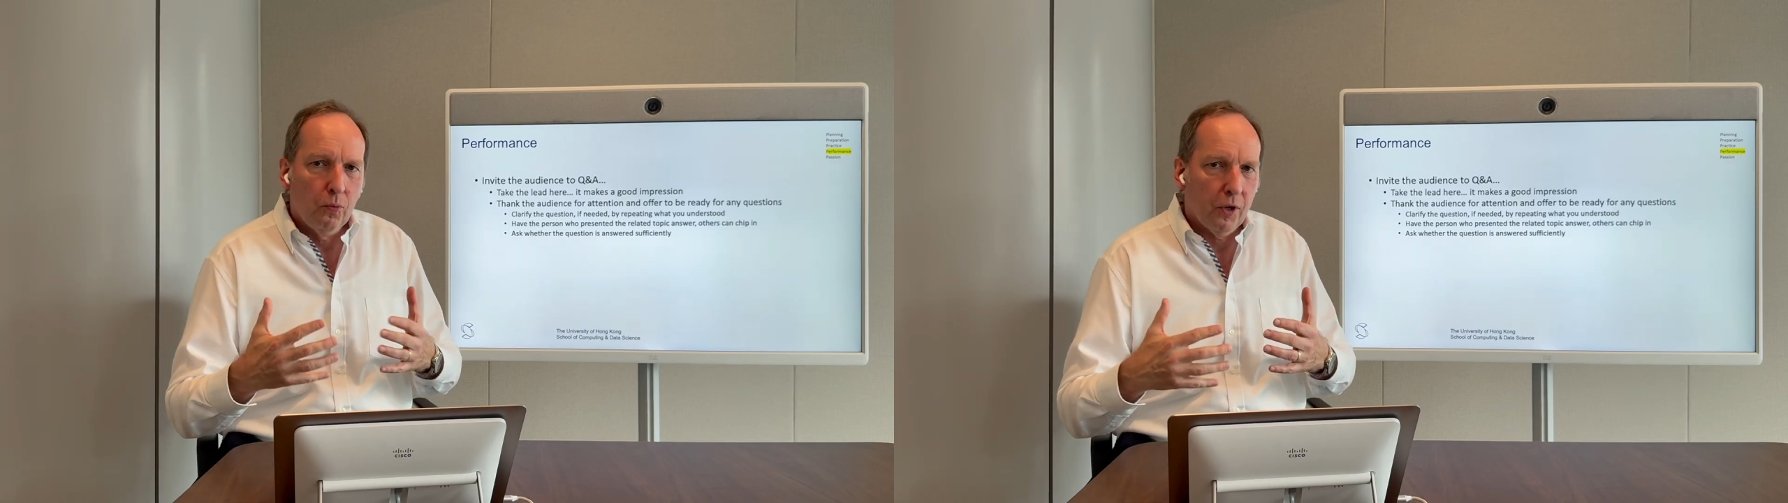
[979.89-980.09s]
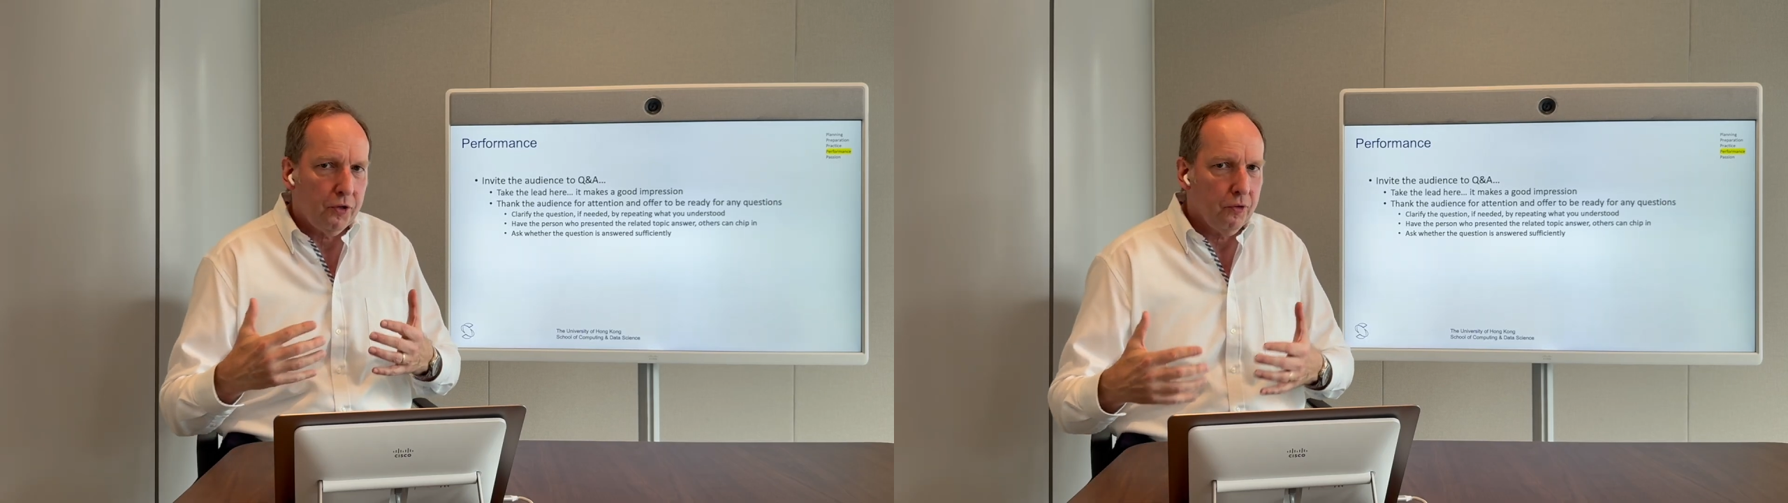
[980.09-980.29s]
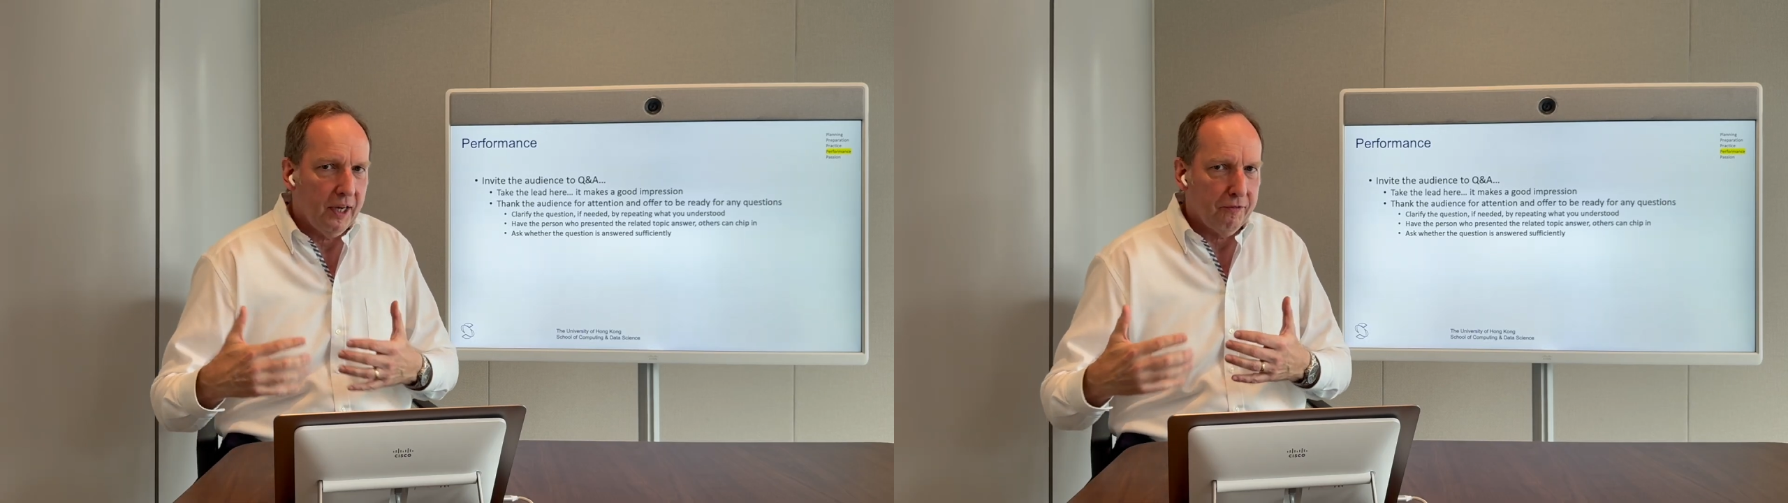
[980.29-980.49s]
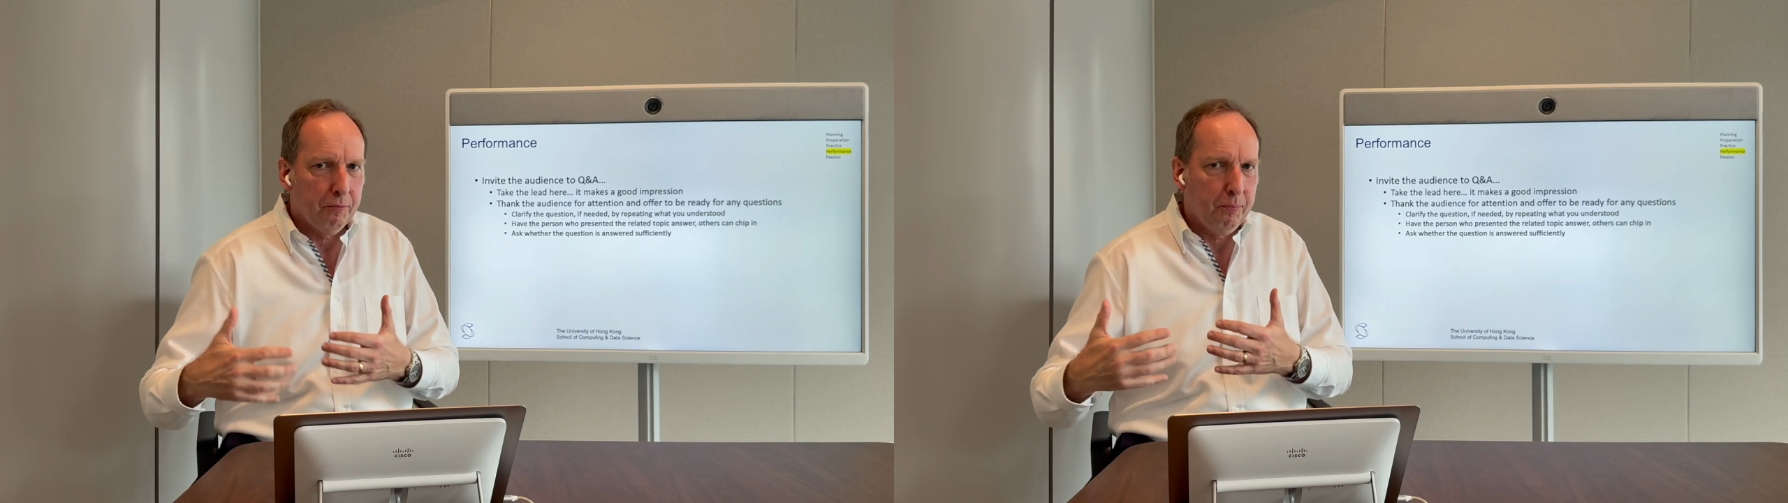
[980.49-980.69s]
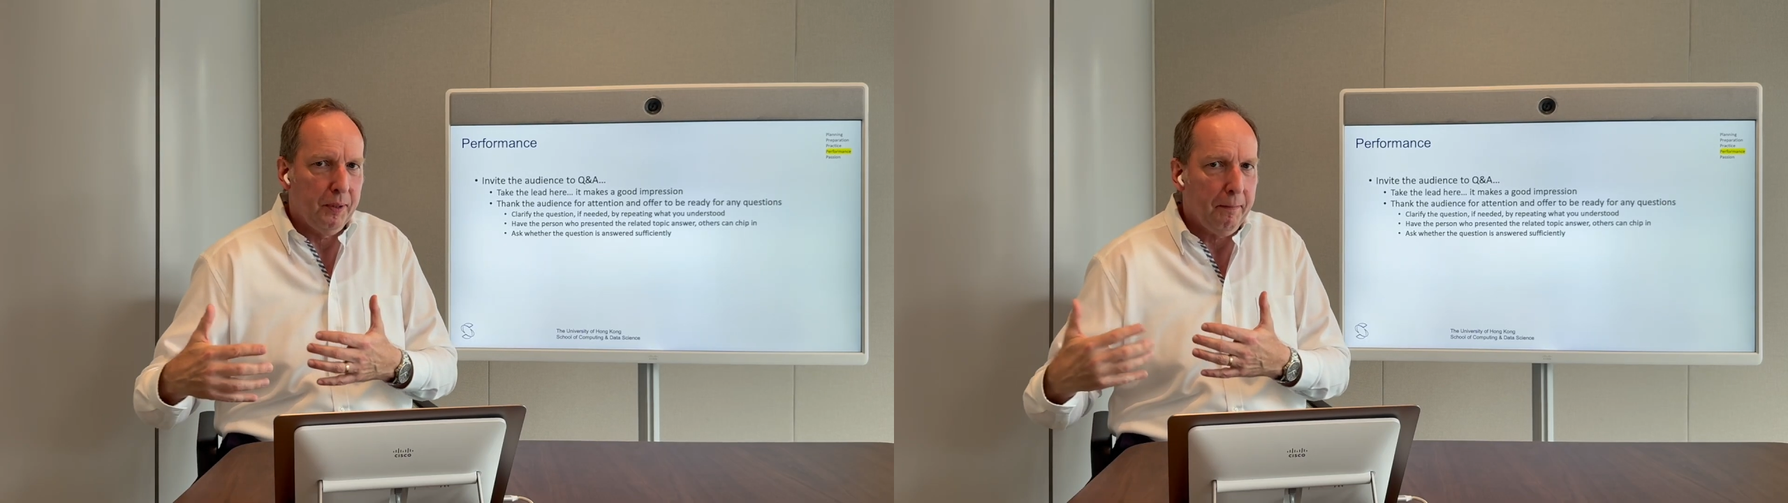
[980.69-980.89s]
what you
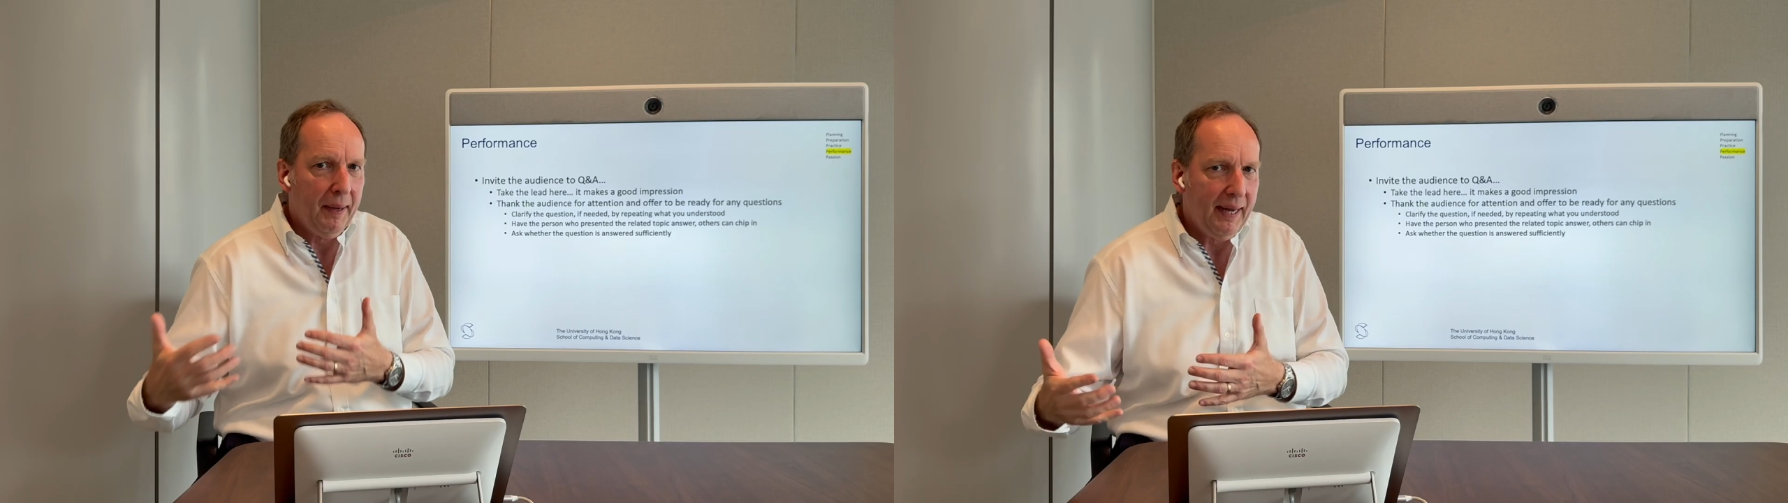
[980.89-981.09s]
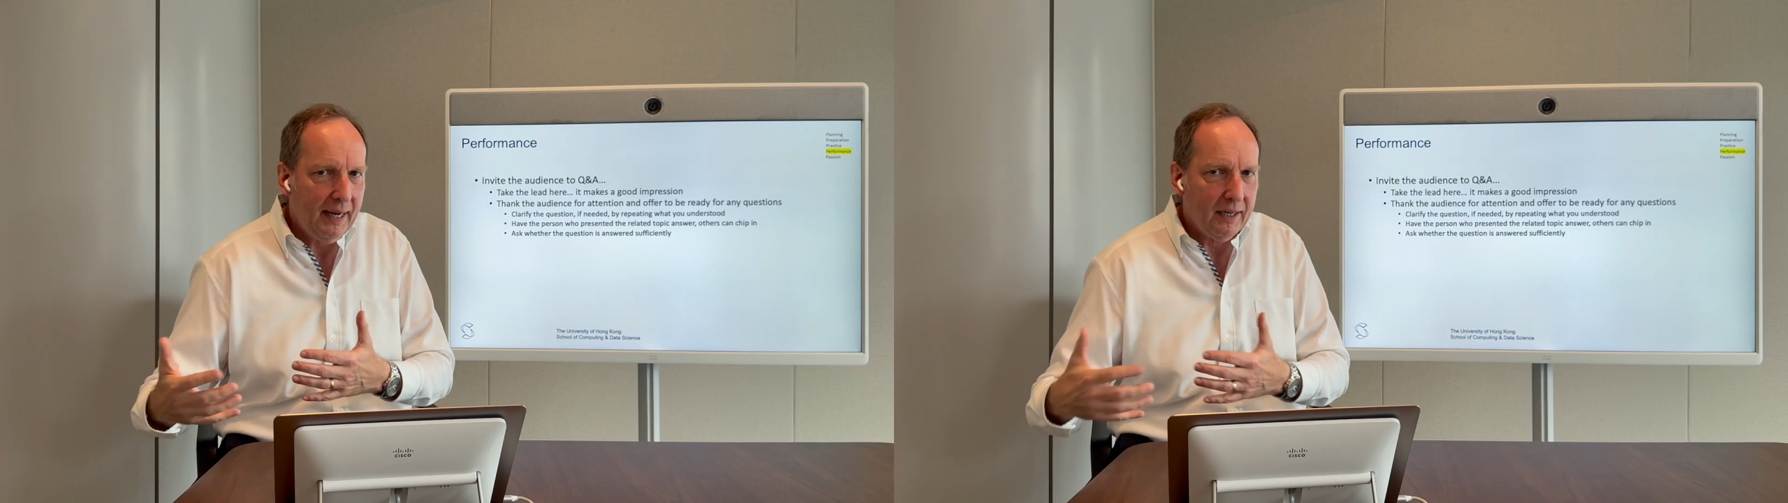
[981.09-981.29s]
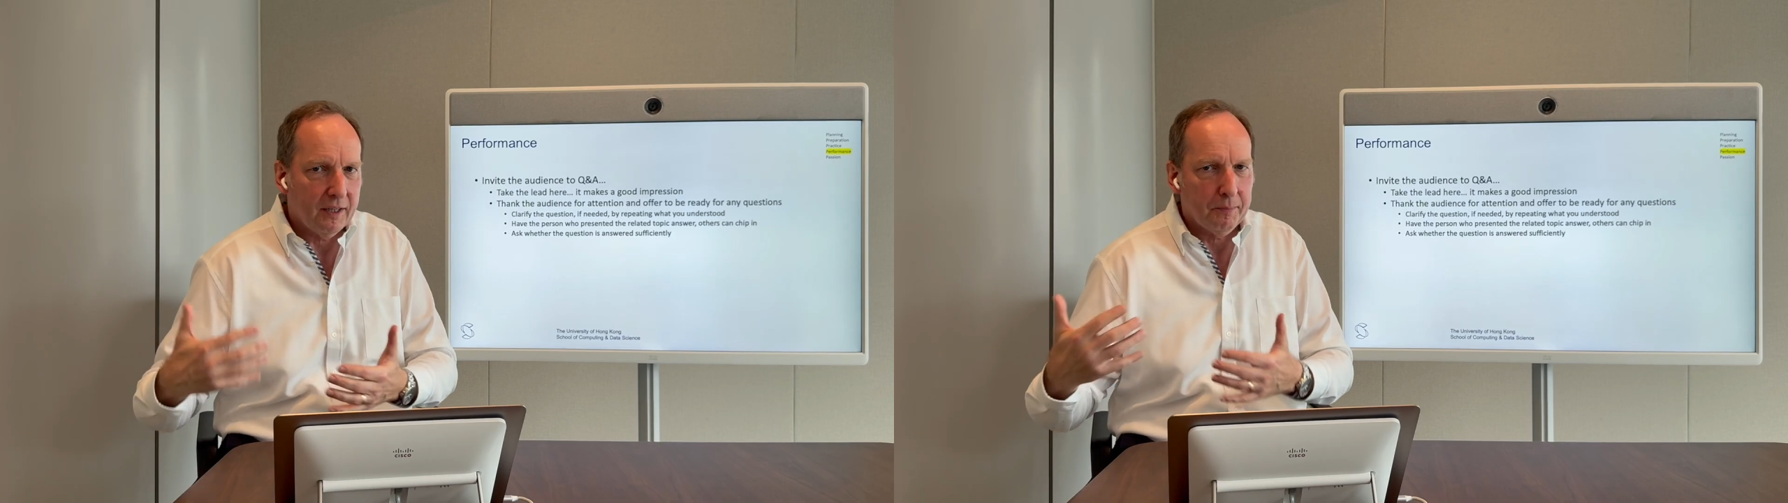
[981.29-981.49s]
have prepared,